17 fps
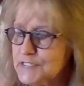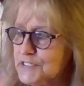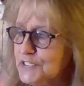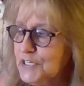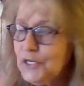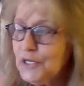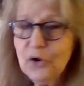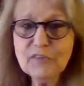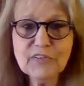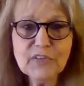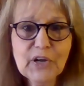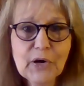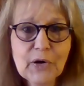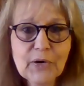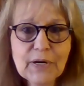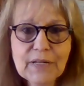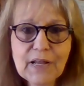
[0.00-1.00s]
See over
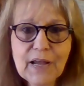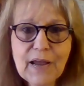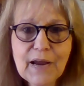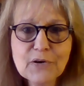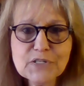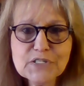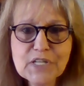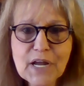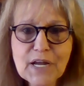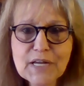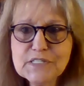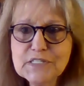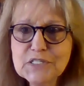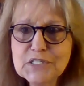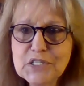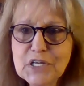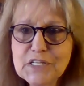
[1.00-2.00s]
there in the air
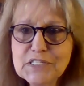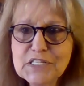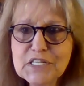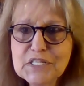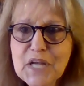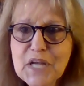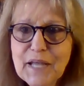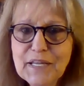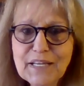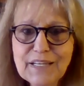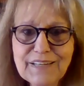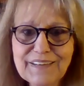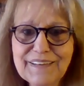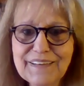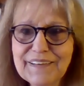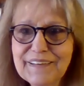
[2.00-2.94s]
signs in just a second.